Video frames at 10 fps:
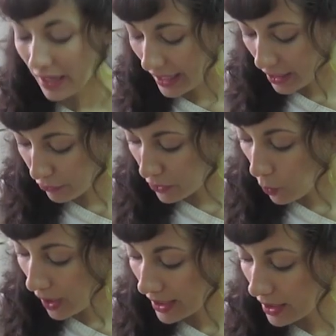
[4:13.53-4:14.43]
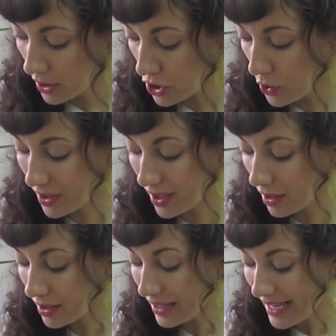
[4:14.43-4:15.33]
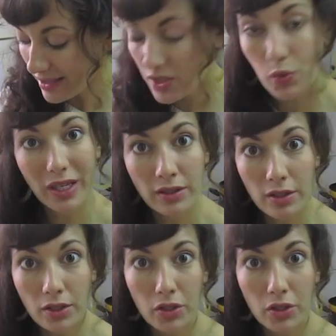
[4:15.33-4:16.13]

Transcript: If you want to do a little less sweetener,